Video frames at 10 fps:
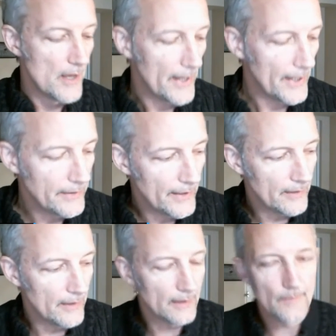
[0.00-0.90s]
And
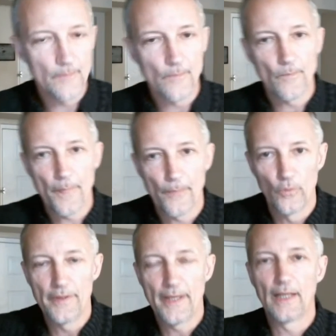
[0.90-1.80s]
then um, when
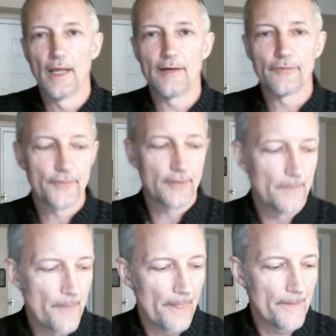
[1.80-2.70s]
they left
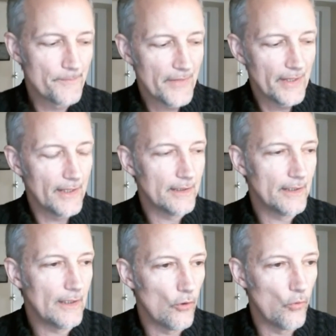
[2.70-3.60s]
and
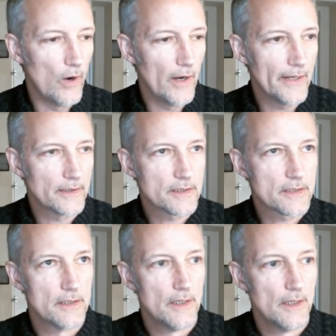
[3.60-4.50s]
the
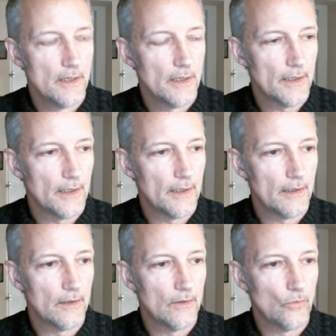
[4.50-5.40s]
Hawaiians
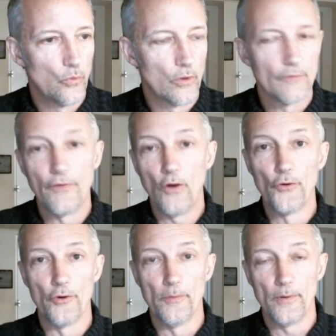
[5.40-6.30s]
uh, were
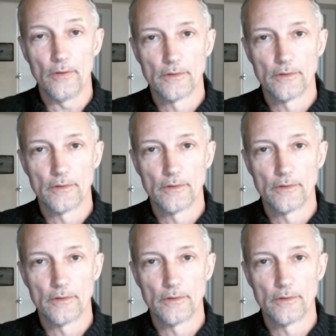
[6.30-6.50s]
vulnerable,